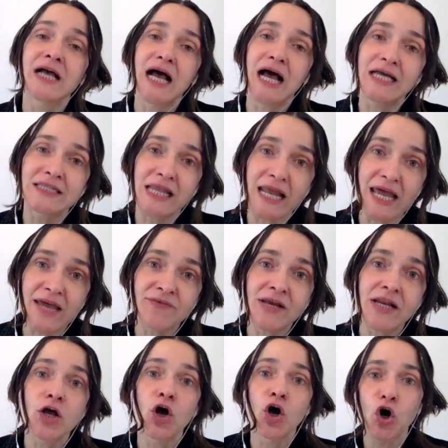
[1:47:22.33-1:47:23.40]
at the
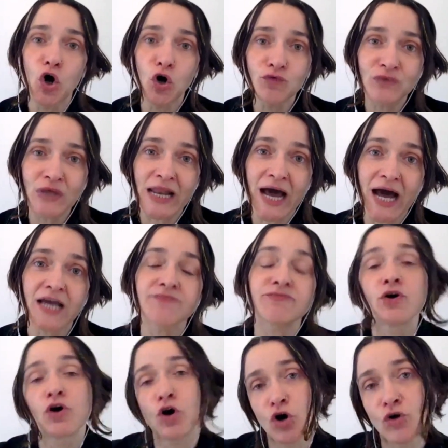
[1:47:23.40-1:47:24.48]
level of the life
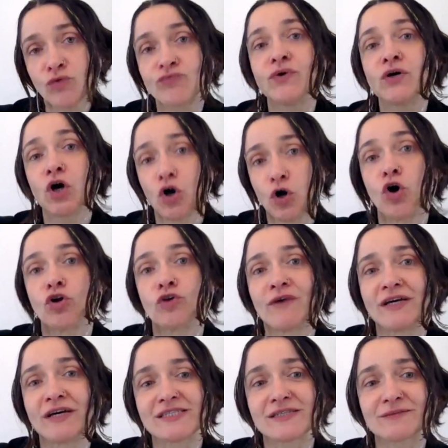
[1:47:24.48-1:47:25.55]
of all of
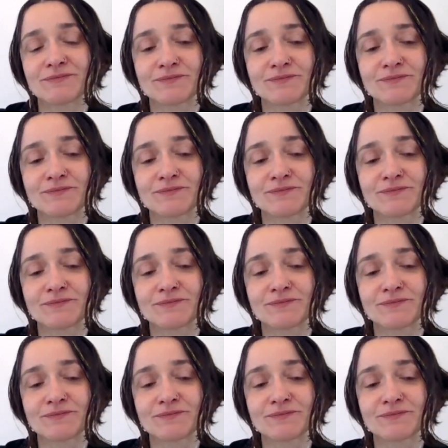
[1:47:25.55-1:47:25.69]
us.